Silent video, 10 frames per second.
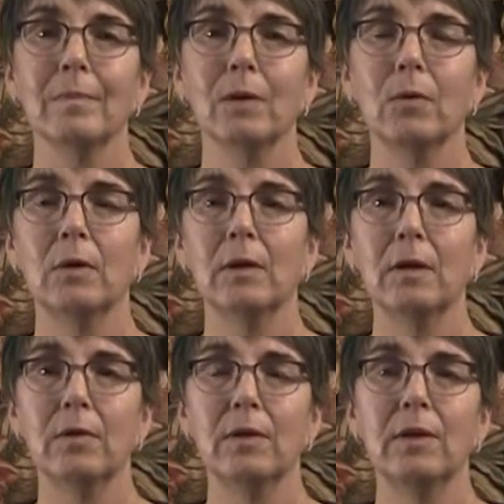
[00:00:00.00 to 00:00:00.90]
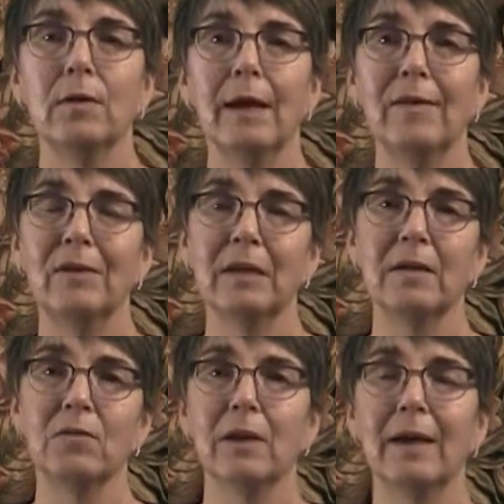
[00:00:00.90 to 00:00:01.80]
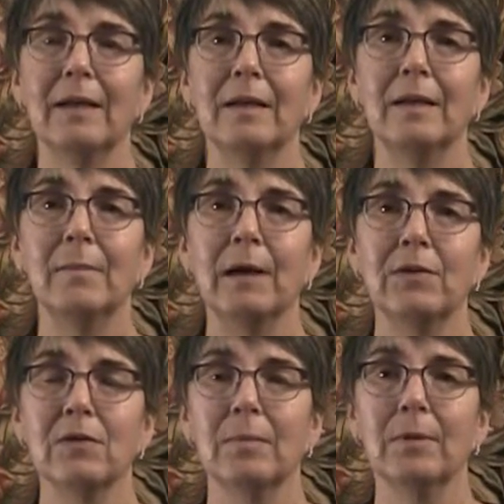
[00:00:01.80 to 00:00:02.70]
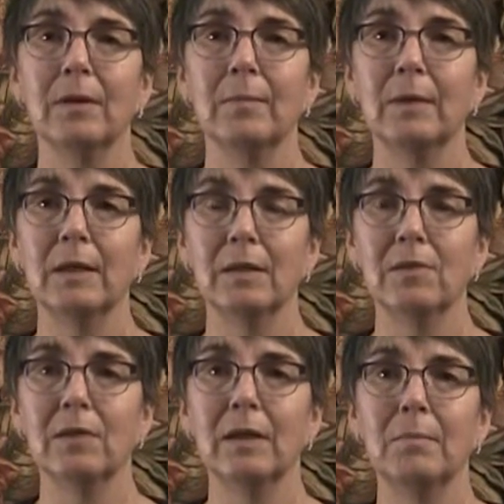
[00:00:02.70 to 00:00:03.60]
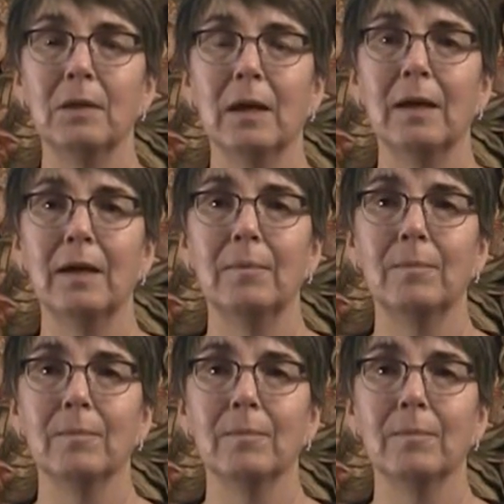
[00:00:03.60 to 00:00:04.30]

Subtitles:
Or know that you're having anxiety about something, but at the same time